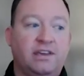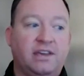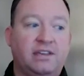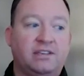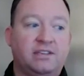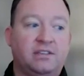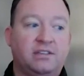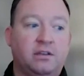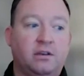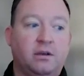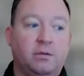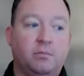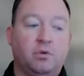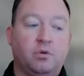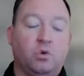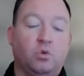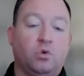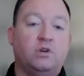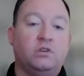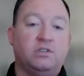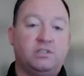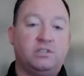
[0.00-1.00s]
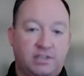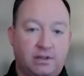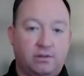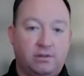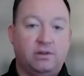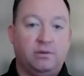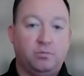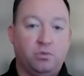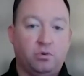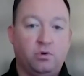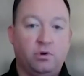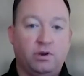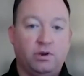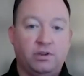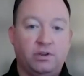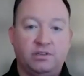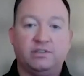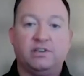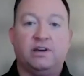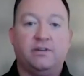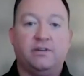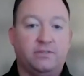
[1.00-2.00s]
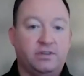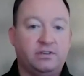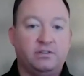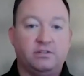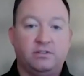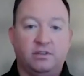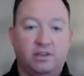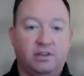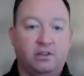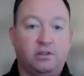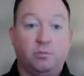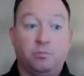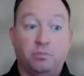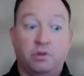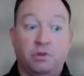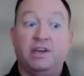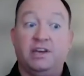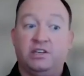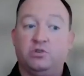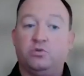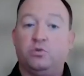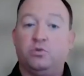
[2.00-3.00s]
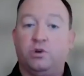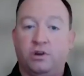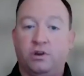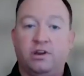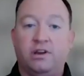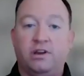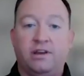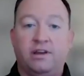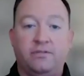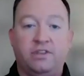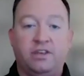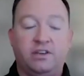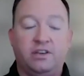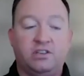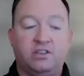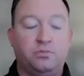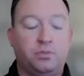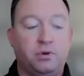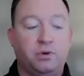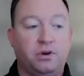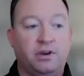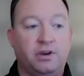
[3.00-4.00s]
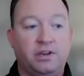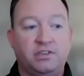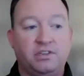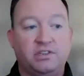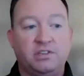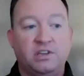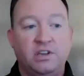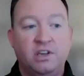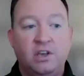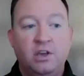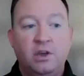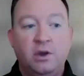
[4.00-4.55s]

it's the number one selling point is obviously the place where you're going to have the experience.